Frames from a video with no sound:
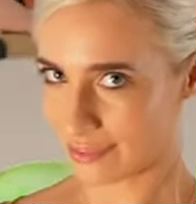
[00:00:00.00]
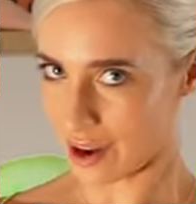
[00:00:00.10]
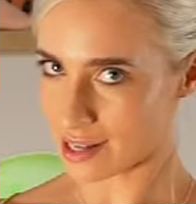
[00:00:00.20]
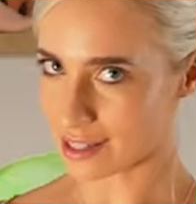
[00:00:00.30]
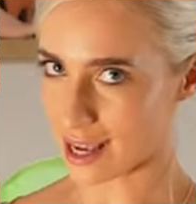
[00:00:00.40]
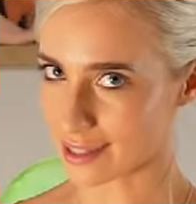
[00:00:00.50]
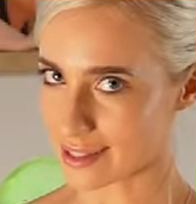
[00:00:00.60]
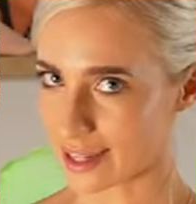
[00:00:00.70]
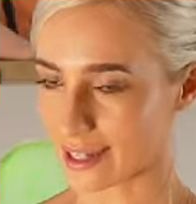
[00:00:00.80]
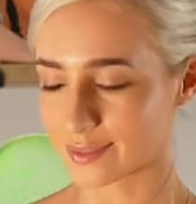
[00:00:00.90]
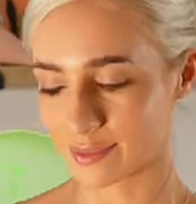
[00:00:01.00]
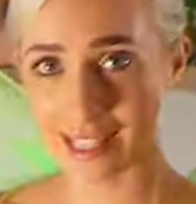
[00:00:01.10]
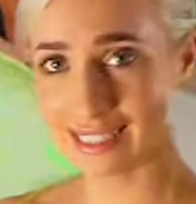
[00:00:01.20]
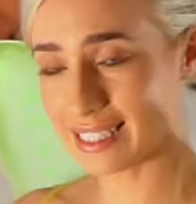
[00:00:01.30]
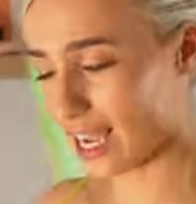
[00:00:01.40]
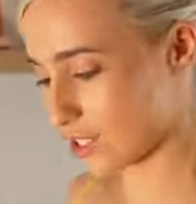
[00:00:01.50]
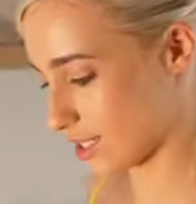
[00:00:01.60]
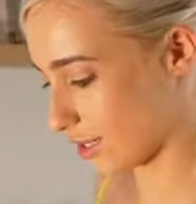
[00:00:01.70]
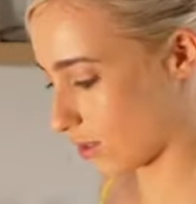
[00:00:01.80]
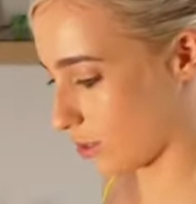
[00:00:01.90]
Very sexy. I did
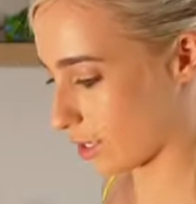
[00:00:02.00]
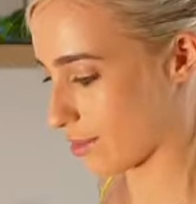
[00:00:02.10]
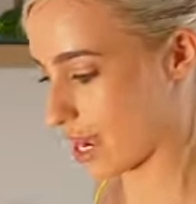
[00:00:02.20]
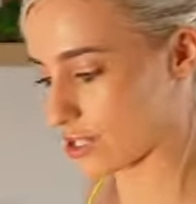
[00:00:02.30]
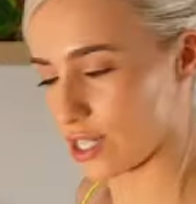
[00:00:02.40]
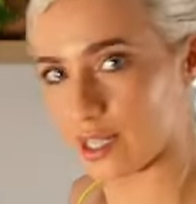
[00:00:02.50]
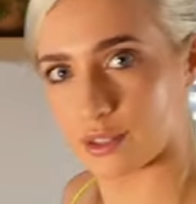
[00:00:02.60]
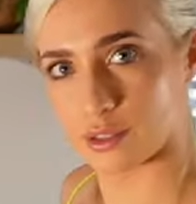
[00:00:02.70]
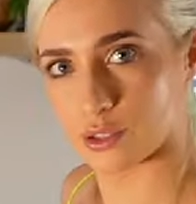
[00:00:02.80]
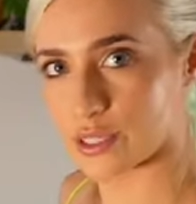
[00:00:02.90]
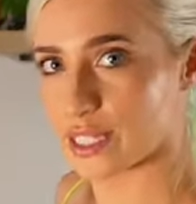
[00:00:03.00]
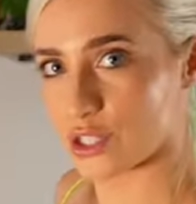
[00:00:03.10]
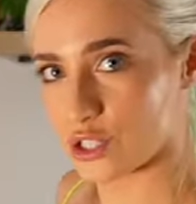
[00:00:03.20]
actually order matching green